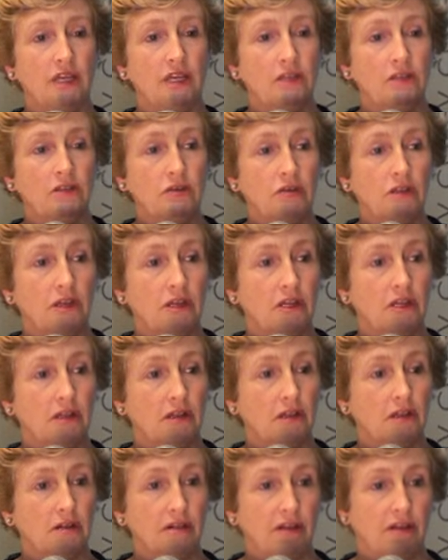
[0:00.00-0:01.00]
into the
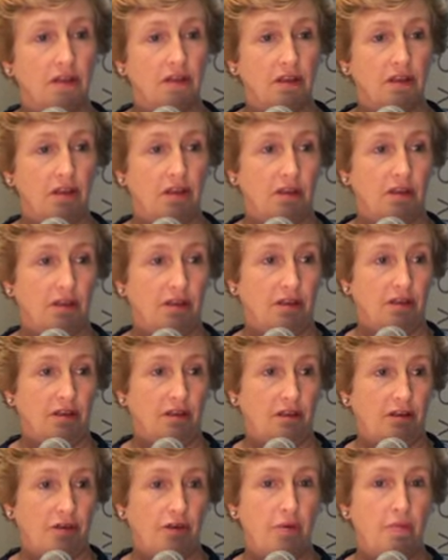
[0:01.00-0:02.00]
little
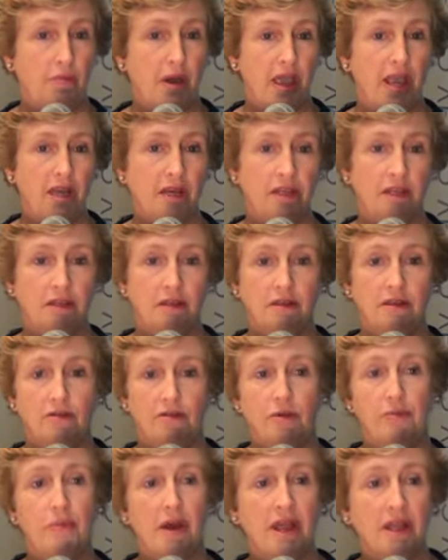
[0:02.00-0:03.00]

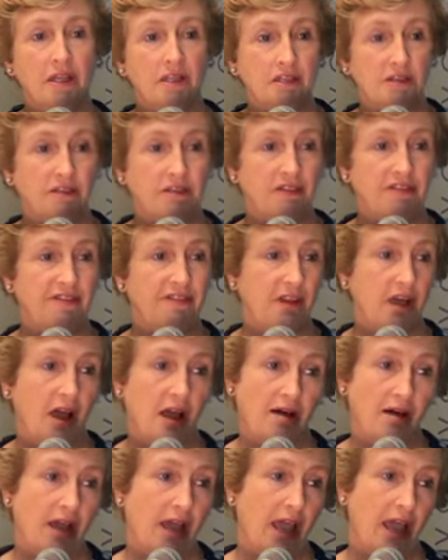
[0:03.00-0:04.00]
remains of the
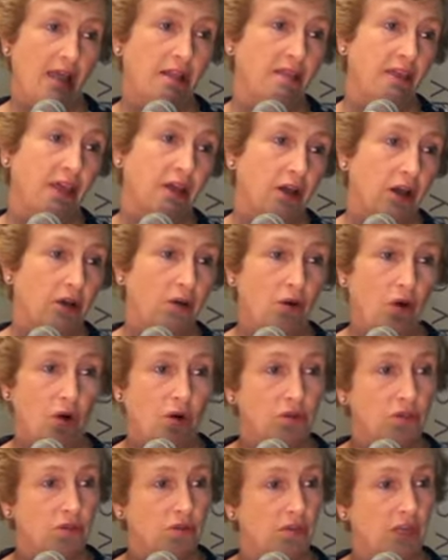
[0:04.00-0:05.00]
flower, and they go
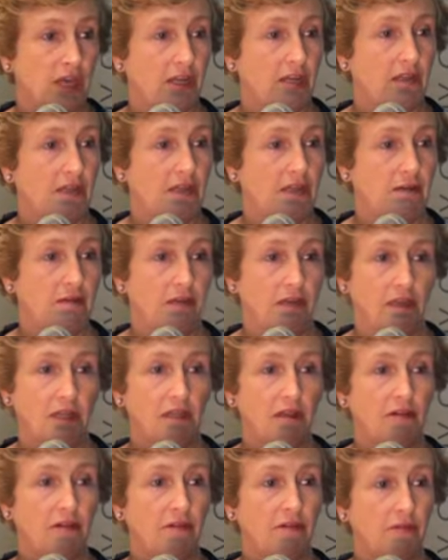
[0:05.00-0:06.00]
onto that
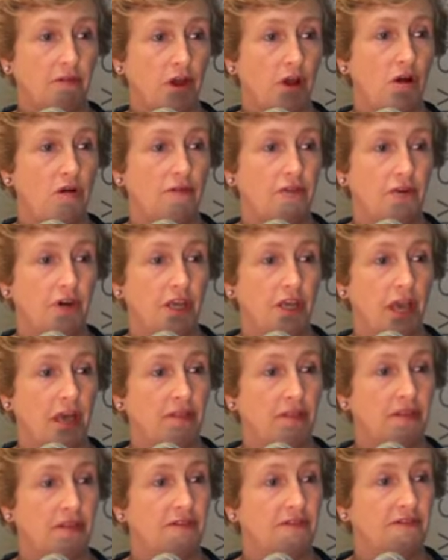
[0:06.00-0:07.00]
little ovary
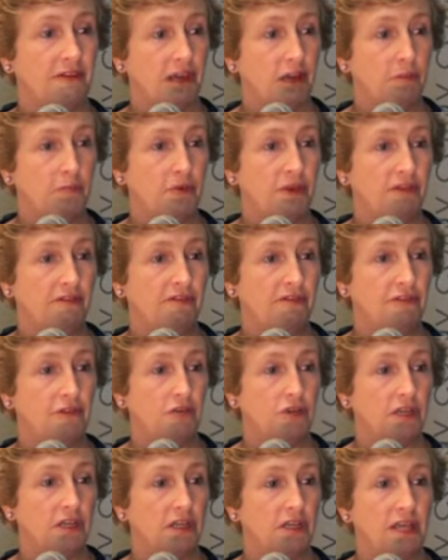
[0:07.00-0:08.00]
and the developing
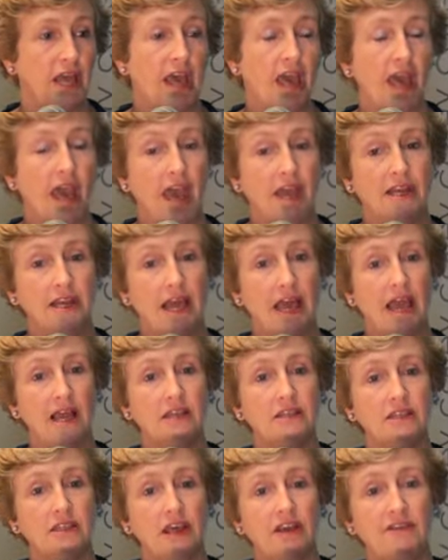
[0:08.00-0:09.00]
fruitlet, and
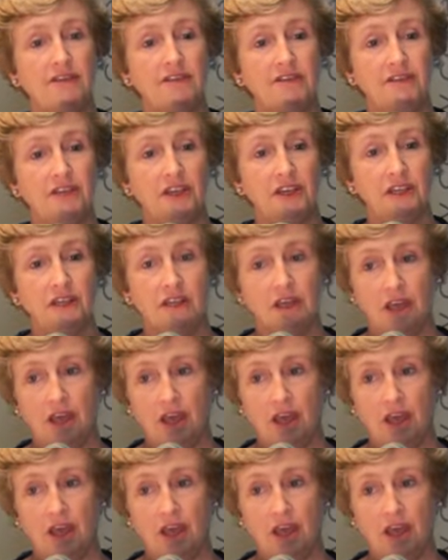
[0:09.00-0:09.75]
as they feed,